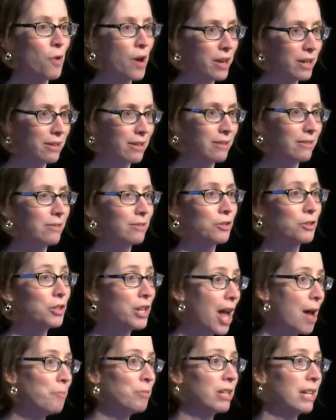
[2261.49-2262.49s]
what
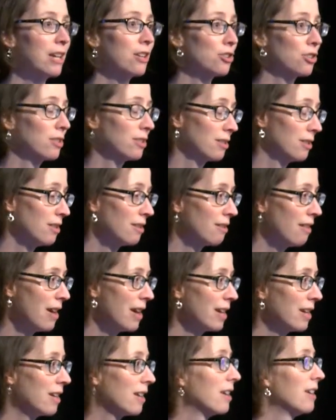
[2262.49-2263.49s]
good applications look
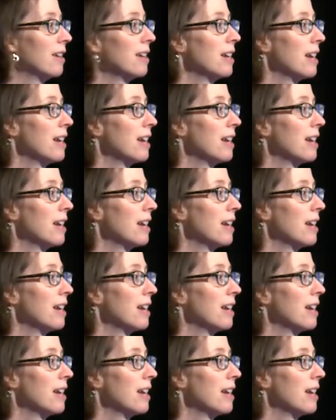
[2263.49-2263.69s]
like